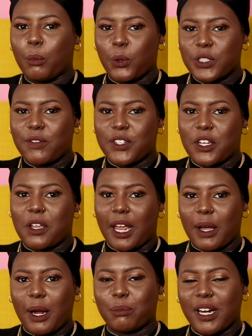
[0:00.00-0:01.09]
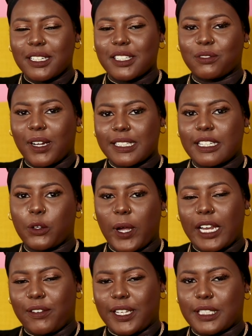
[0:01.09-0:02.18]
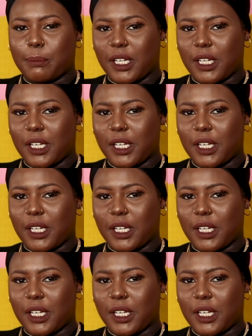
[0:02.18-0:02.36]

Pause the video now and practice writing your elevator